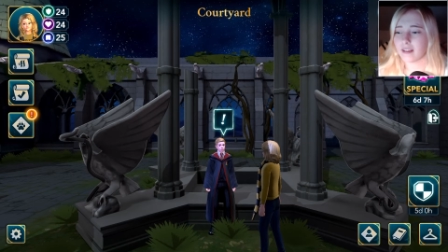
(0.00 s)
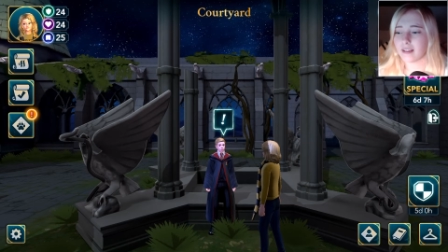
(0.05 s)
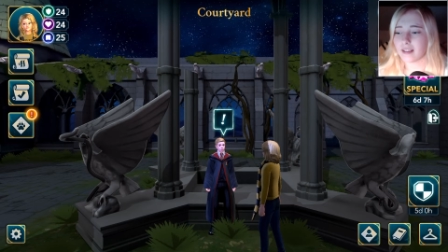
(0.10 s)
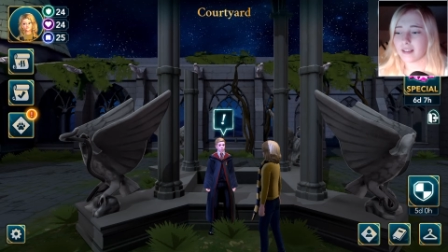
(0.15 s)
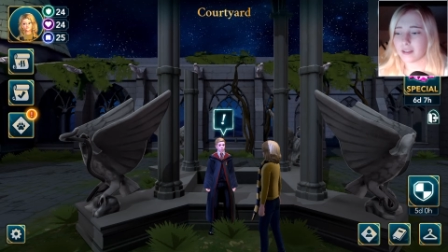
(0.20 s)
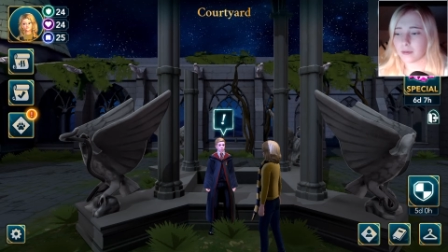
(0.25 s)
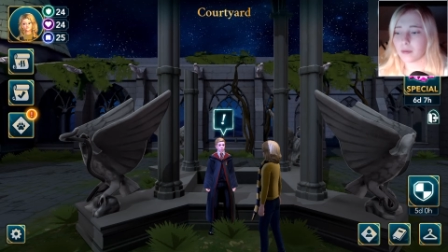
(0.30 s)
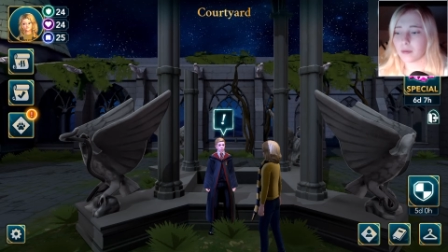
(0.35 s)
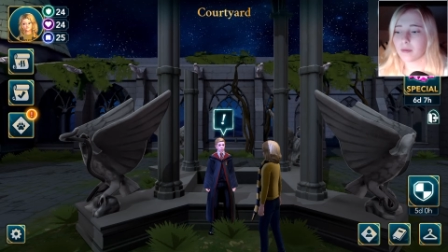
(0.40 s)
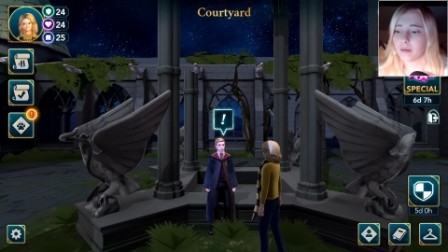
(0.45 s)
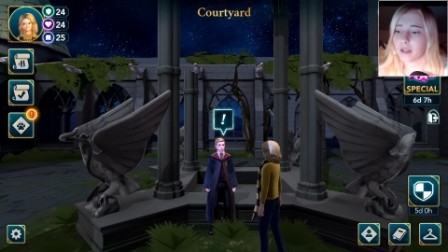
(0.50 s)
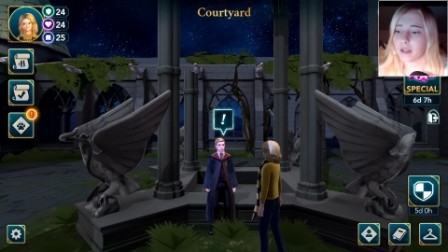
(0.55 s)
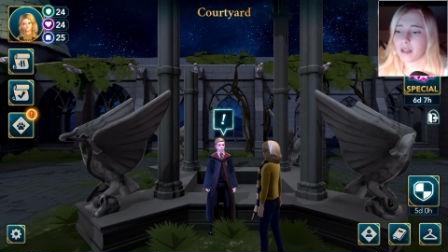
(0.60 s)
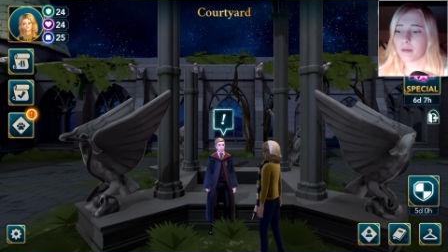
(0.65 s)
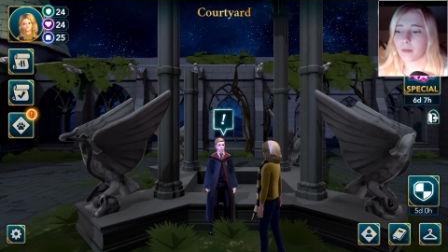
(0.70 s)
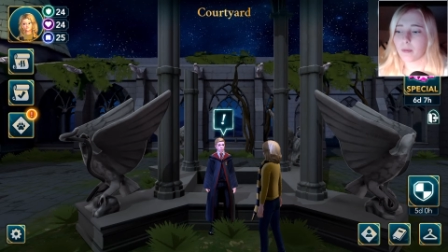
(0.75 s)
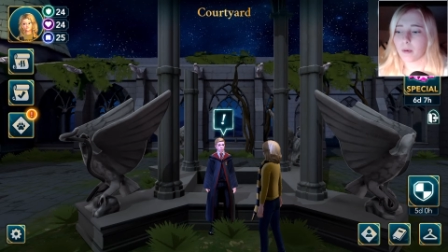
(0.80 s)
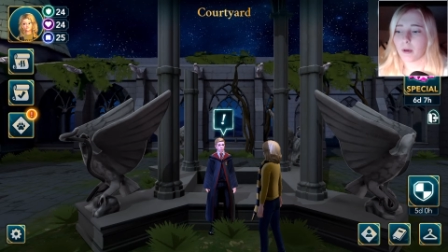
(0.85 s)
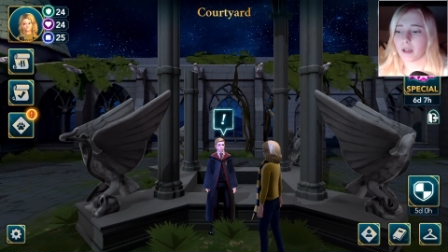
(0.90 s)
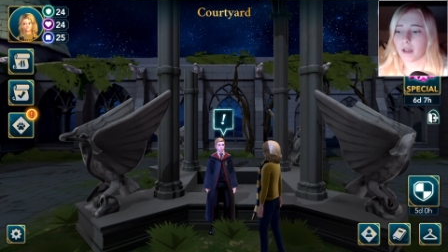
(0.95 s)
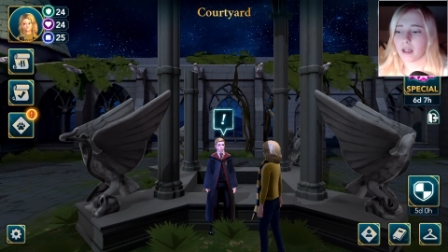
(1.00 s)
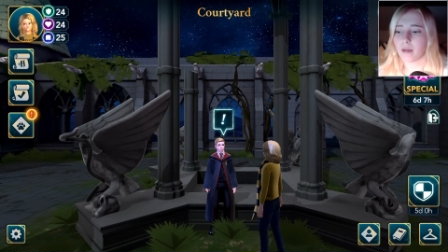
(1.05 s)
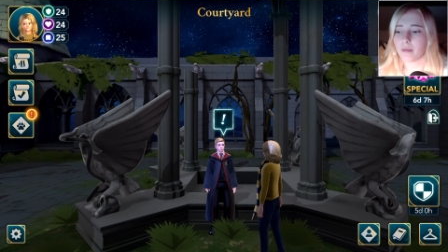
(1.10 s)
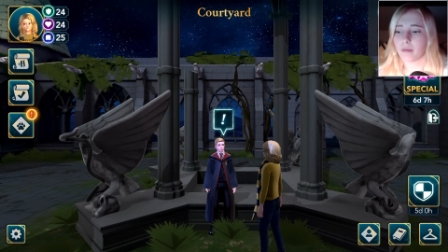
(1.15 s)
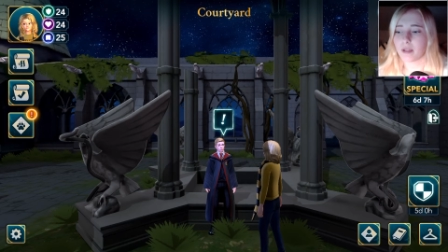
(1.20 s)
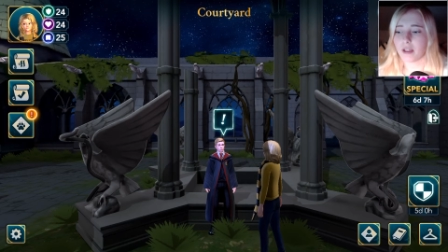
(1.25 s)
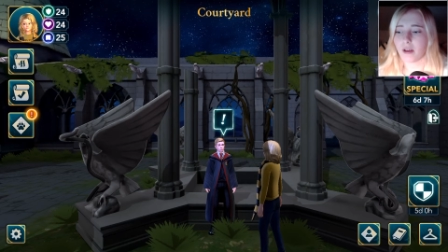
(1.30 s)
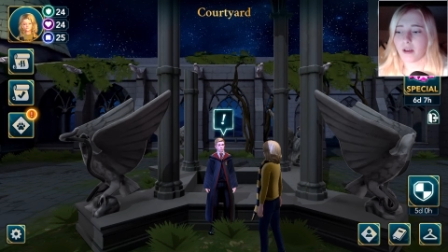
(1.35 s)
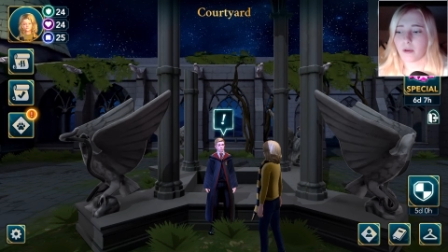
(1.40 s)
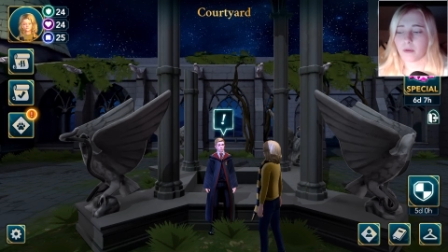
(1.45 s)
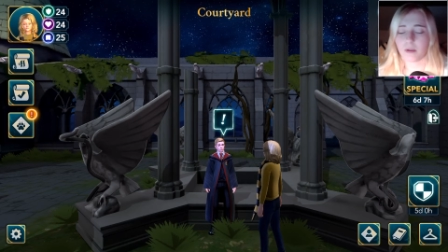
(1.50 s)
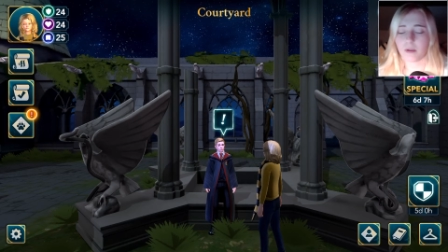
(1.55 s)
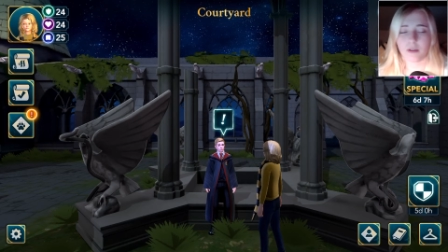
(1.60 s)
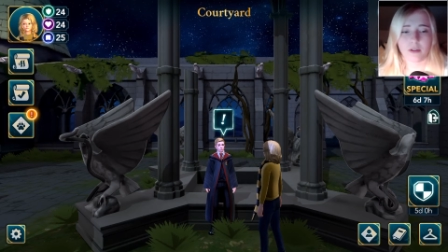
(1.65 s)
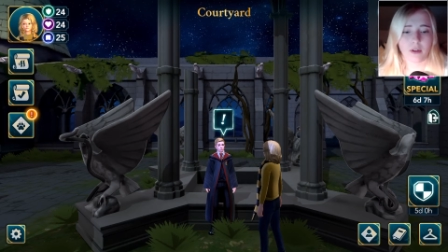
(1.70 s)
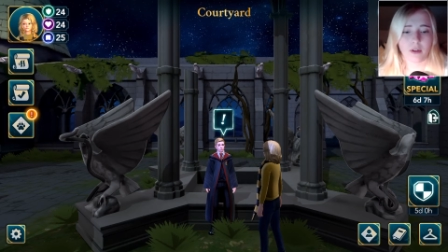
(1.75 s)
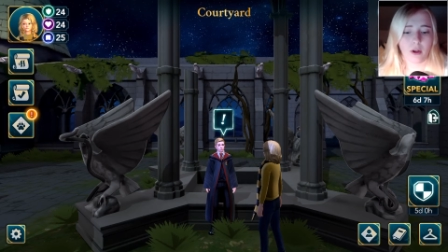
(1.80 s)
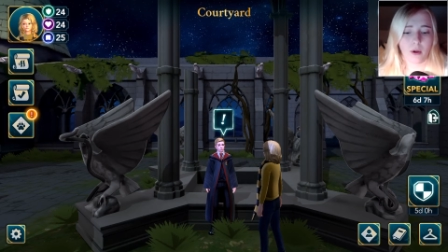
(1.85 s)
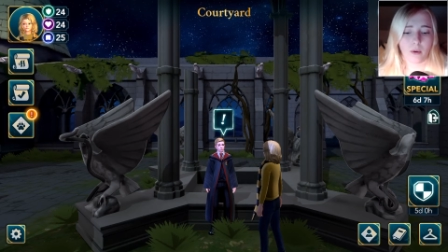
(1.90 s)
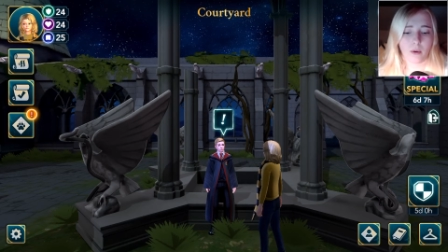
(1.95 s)
This will be one episode,
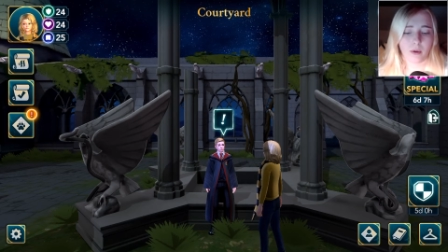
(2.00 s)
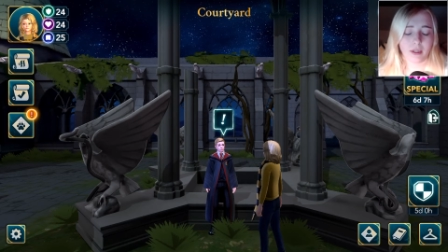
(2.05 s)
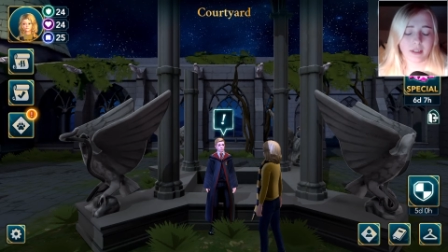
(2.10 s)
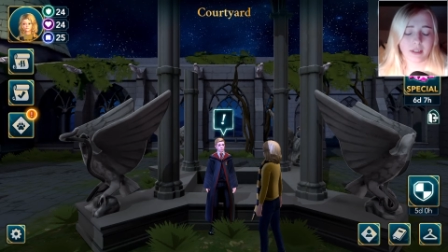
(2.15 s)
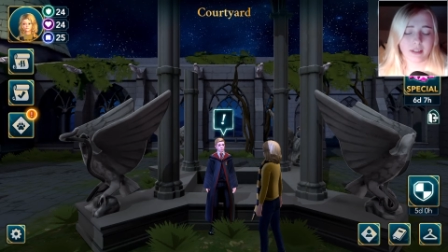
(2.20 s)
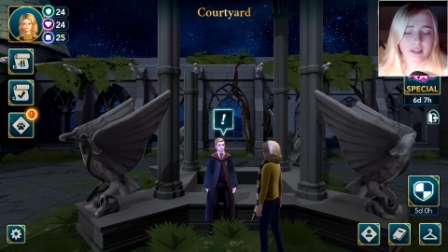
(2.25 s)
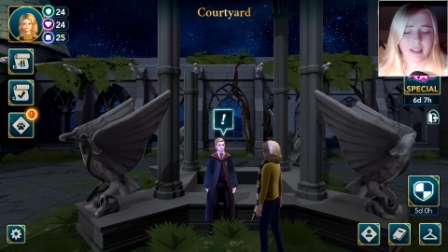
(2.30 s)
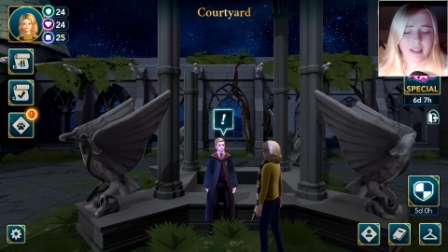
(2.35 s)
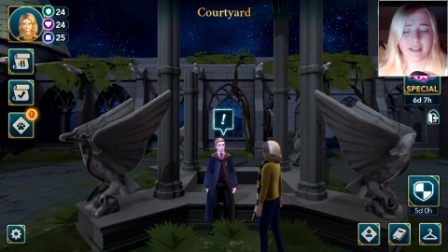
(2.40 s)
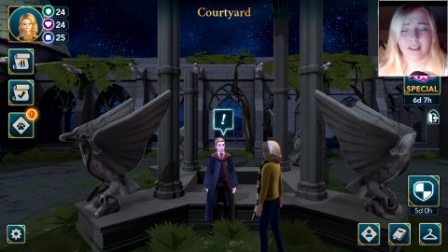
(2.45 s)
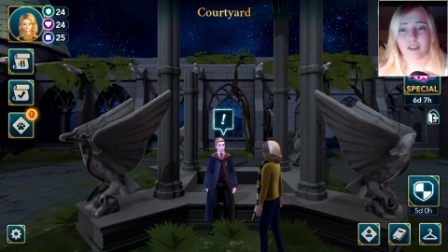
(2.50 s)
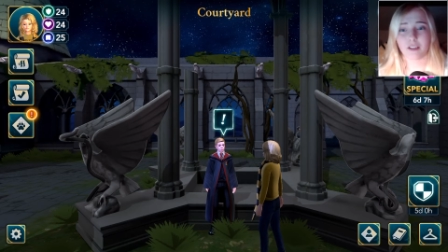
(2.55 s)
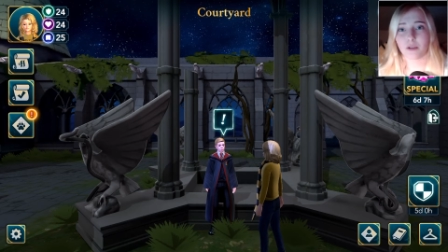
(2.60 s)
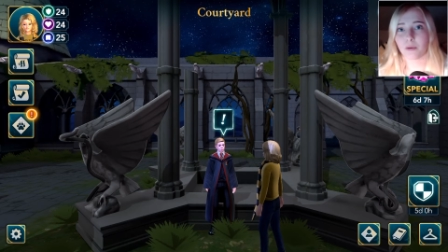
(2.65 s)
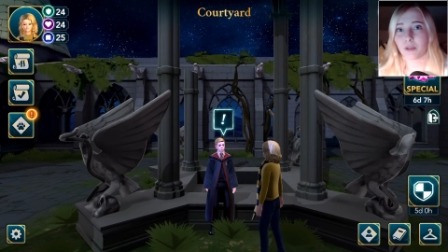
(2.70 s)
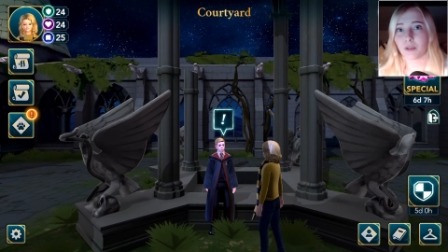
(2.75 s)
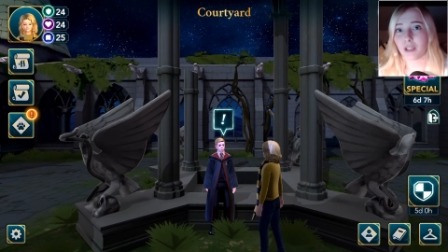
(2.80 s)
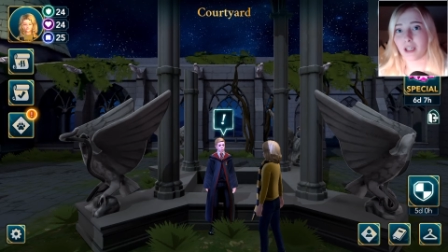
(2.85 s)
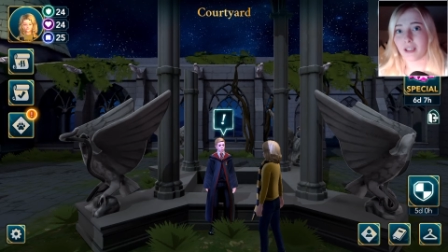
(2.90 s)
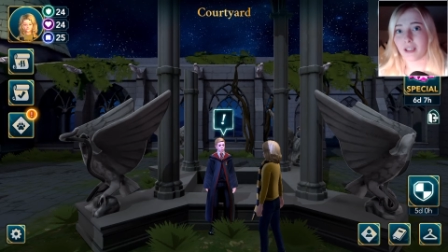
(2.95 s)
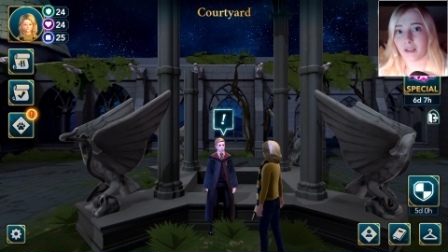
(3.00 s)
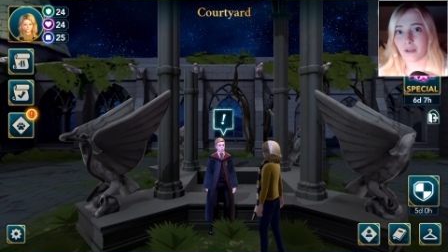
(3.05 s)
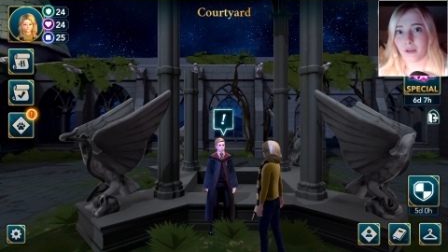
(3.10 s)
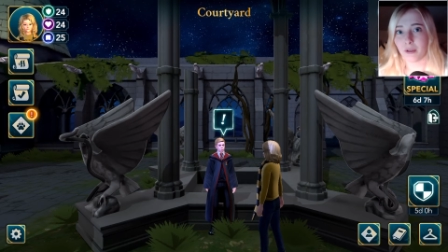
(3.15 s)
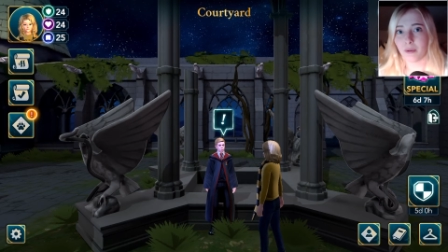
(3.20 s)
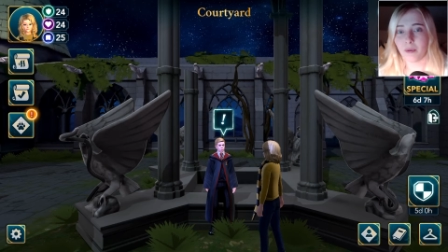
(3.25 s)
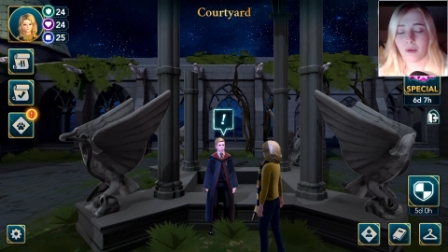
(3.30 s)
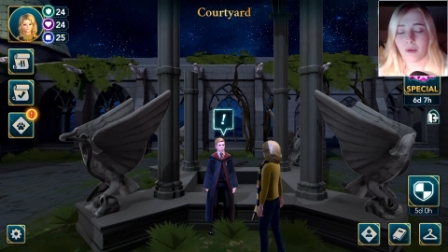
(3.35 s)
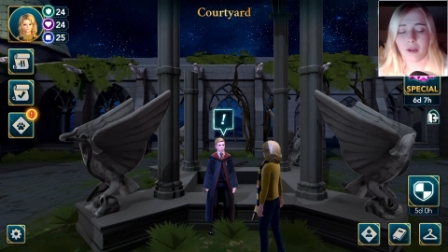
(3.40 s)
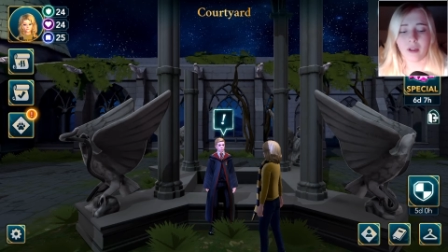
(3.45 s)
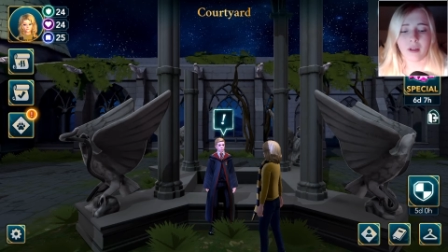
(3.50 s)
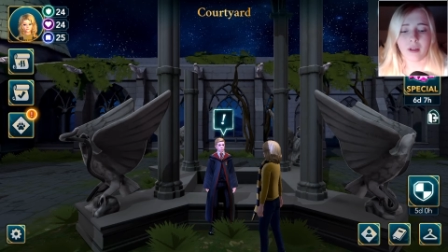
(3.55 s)
so it's kind of short, I know.